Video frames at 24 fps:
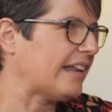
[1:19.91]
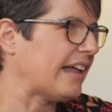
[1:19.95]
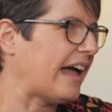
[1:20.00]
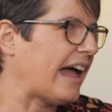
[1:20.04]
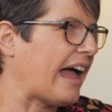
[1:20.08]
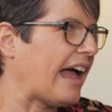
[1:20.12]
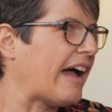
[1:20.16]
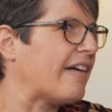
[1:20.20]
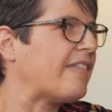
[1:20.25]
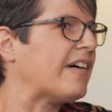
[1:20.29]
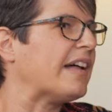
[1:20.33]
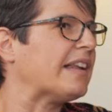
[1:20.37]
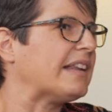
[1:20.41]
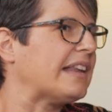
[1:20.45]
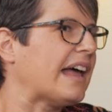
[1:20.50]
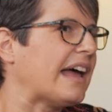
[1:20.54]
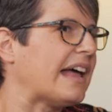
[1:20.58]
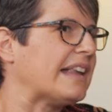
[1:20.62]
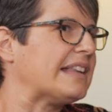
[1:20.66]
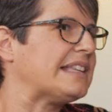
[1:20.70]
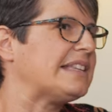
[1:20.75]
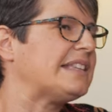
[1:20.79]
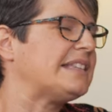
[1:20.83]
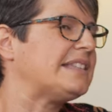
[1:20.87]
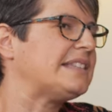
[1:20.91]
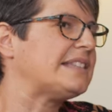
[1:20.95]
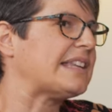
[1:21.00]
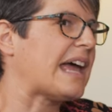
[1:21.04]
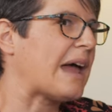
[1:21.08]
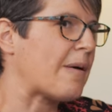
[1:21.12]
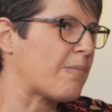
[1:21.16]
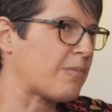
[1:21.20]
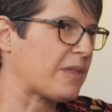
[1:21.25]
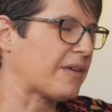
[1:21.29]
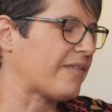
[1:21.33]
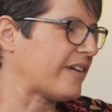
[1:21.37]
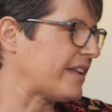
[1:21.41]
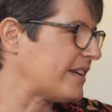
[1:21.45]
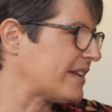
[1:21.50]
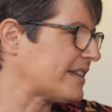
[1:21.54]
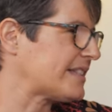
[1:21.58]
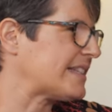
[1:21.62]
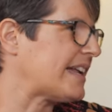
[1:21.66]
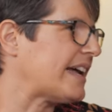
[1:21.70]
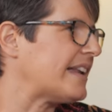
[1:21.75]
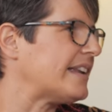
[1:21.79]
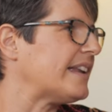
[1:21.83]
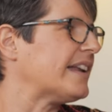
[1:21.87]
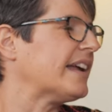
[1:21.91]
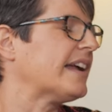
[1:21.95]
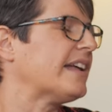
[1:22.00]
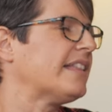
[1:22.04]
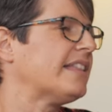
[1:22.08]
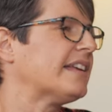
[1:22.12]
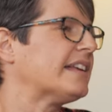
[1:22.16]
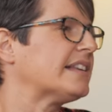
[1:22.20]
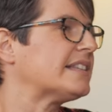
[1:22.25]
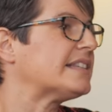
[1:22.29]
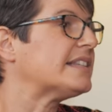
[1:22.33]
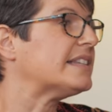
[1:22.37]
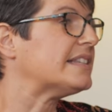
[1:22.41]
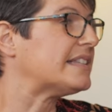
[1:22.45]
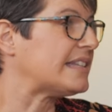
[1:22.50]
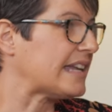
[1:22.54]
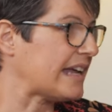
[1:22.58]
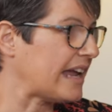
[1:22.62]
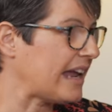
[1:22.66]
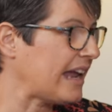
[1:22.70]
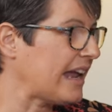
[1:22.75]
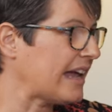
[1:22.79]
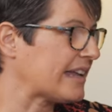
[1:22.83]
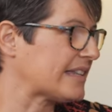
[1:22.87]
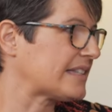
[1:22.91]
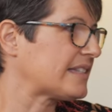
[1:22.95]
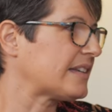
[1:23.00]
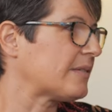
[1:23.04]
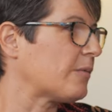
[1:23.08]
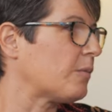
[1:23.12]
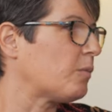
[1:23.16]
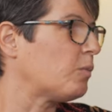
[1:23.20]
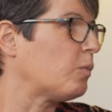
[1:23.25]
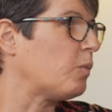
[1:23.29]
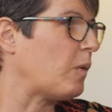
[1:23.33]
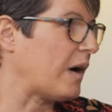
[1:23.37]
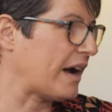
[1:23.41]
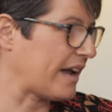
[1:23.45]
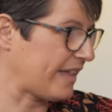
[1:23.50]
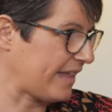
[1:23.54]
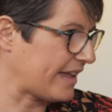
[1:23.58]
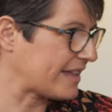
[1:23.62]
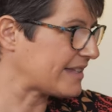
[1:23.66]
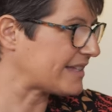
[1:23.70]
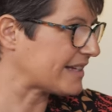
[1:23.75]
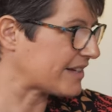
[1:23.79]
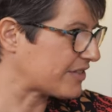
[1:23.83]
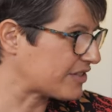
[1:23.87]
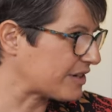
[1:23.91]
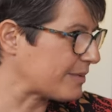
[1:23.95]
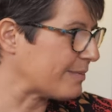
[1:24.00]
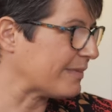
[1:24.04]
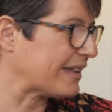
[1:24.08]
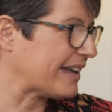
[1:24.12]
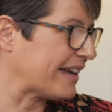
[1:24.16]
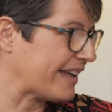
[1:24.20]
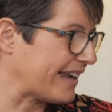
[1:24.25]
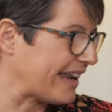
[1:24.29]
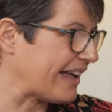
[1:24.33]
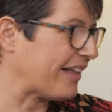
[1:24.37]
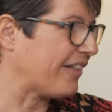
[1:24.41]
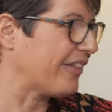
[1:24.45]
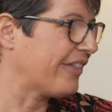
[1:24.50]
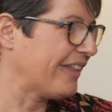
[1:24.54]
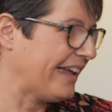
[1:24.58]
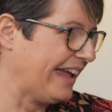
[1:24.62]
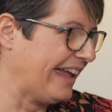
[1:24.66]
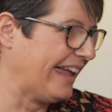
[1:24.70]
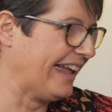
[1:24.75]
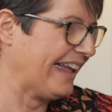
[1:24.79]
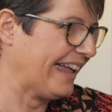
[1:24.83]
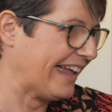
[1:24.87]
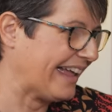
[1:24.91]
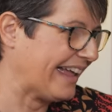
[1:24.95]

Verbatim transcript: I have a, a depth of understanding, I think, today as to why that's extremely unhealthy.